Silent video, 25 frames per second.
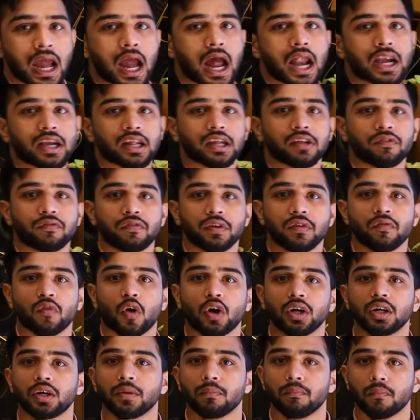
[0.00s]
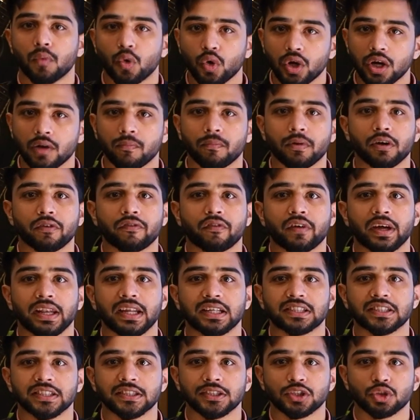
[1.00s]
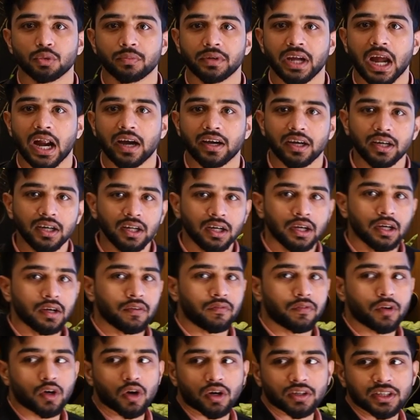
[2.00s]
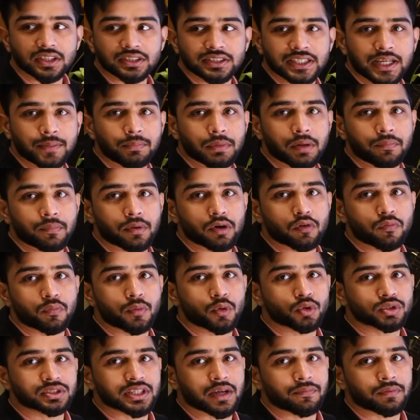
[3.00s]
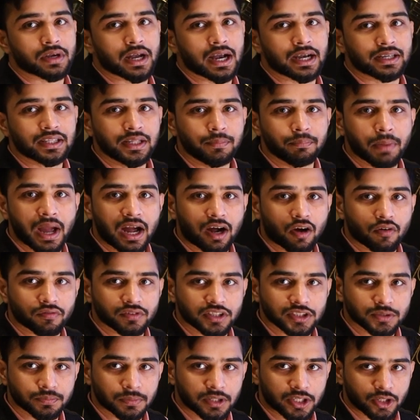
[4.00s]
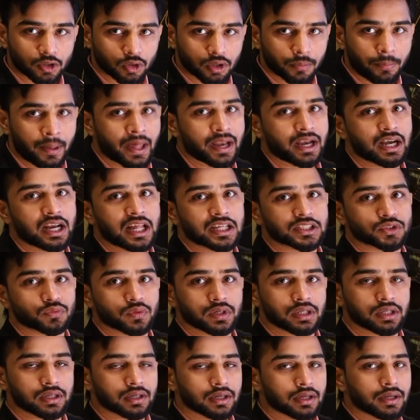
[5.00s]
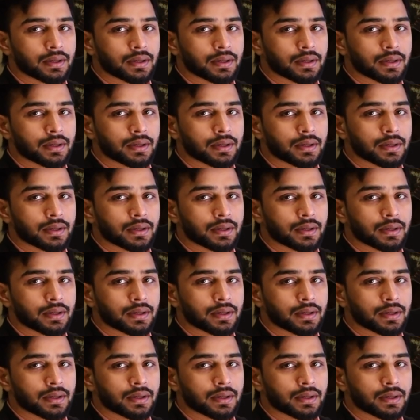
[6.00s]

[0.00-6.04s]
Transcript: And if we want more number of connections to be added, we got the same number of ports at the back of this particular panel as well.